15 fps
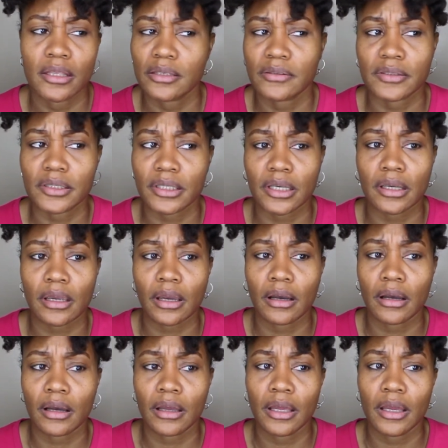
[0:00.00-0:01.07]
It's like,
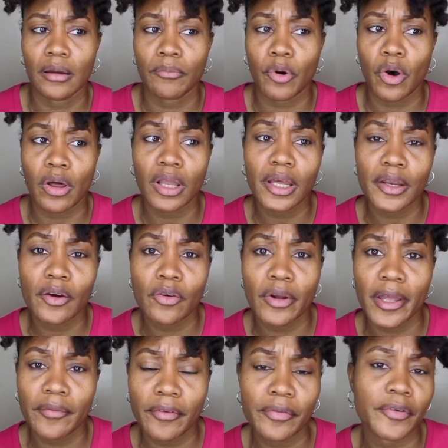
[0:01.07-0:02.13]
and Paula don't
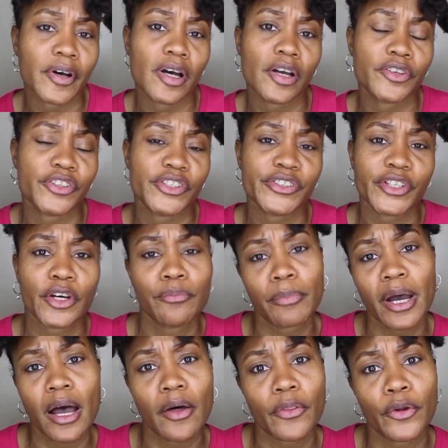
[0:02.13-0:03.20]
give a fuck. She's
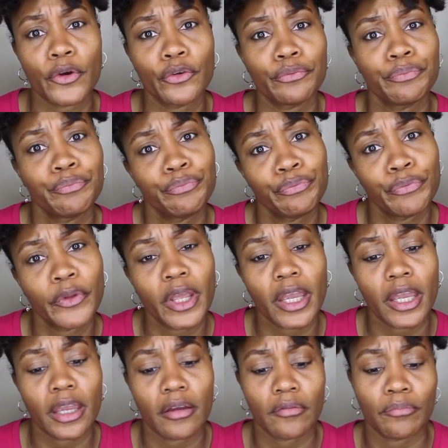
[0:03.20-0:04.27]
unbothered.
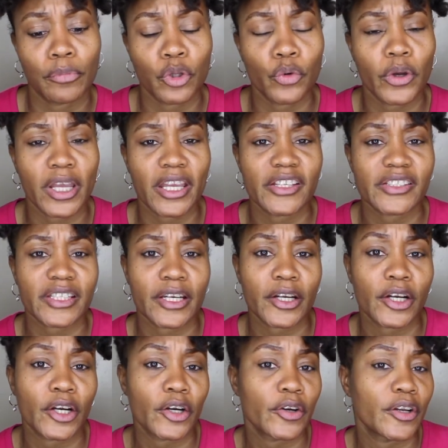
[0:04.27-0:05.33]
Blew a kiss at
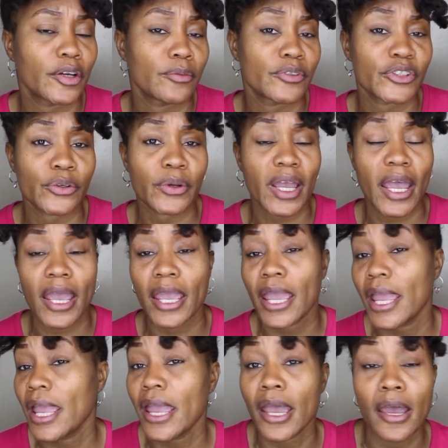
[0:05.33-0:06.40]
her and it was okay.
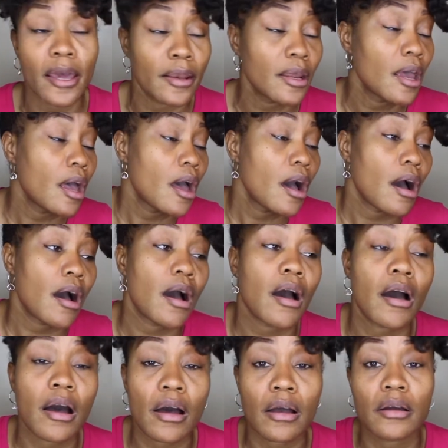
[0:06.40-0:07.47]
And
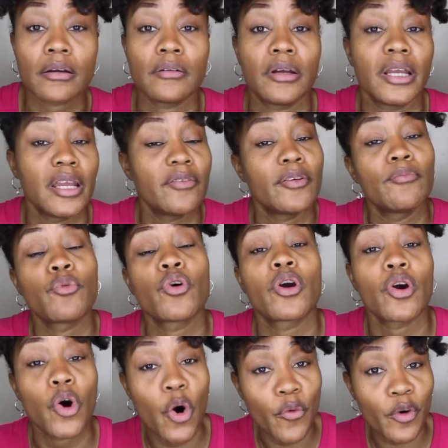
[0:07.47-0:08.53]
even
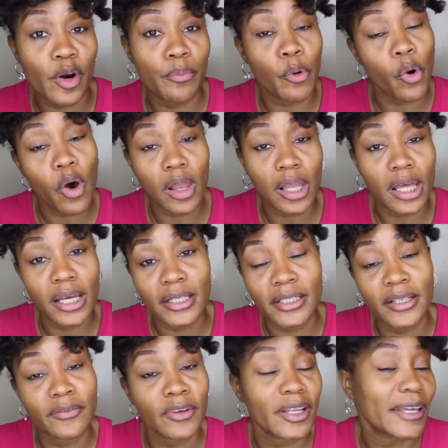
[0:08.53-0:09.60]
moreover, Paula
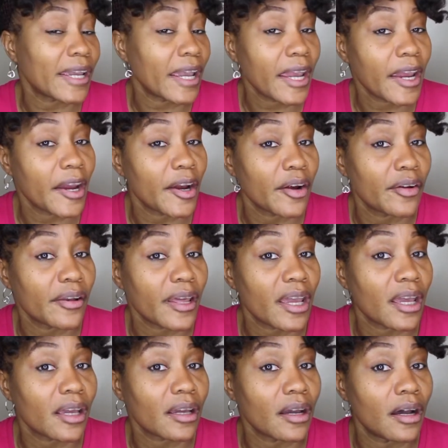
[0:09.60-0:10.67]
didn't really care
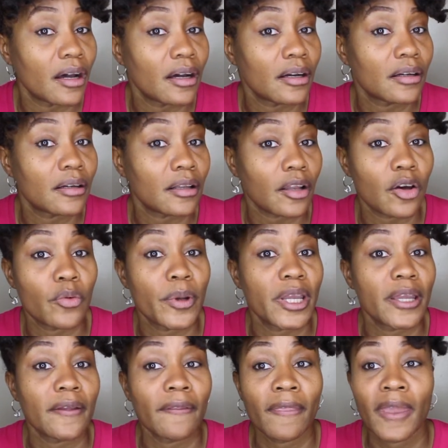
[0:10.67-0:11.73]
that
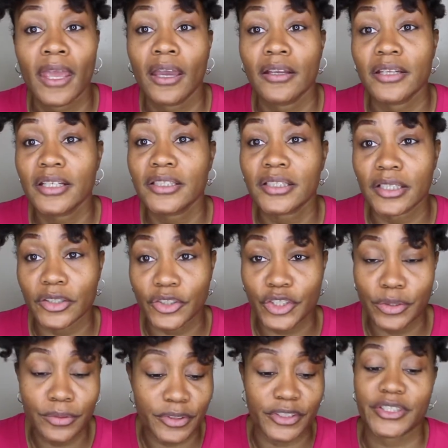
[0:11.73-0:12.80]
Khloe dissed her.
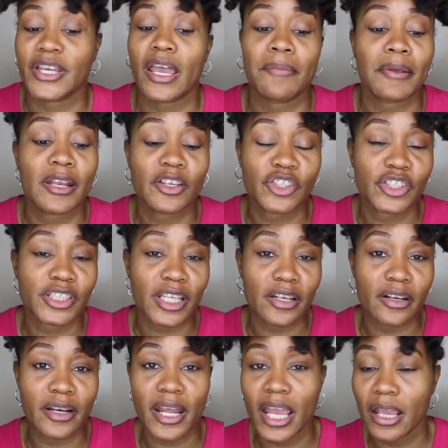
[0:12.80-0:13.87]
She was just happy that she said
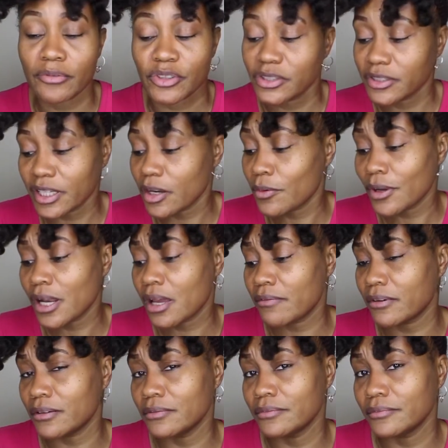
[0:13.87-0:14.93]
her name. She was like,
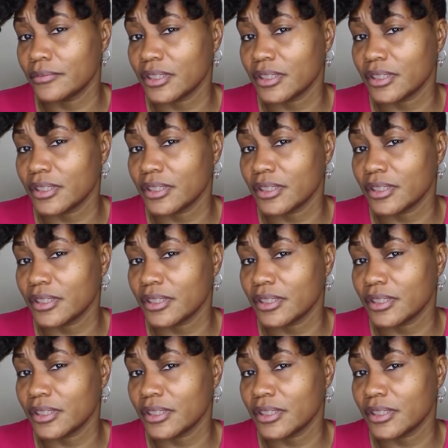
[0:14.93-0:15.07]
whatever.